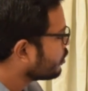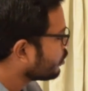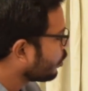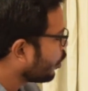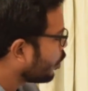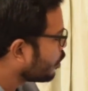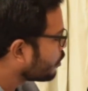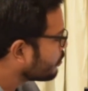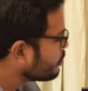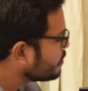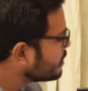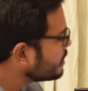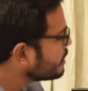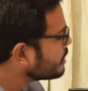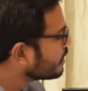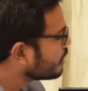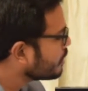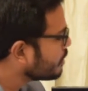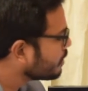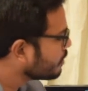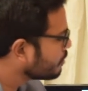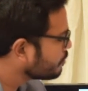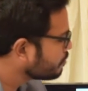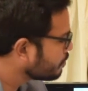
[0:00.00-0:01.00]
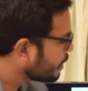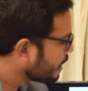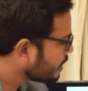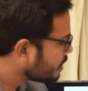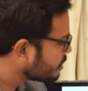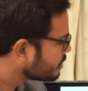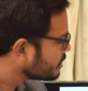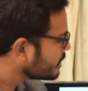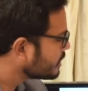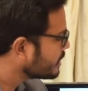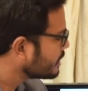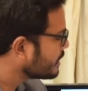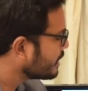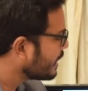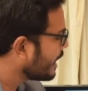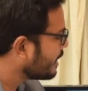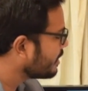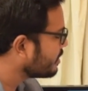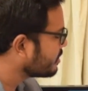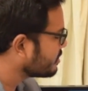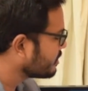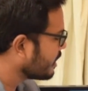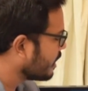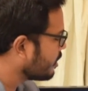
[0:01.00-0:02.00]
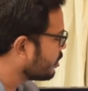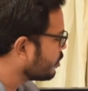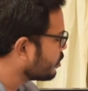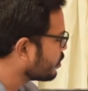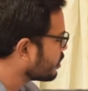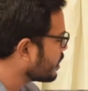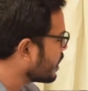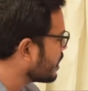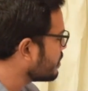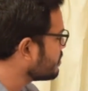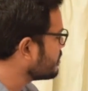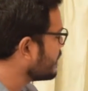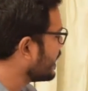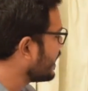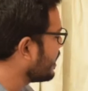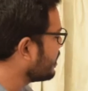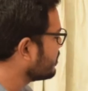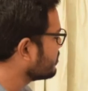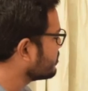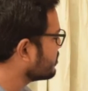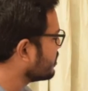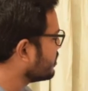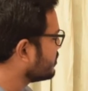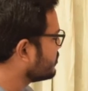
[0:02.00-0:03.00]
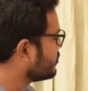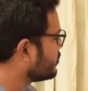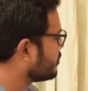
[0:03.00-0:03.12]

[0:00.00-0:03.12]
normal parotid gland sialogram has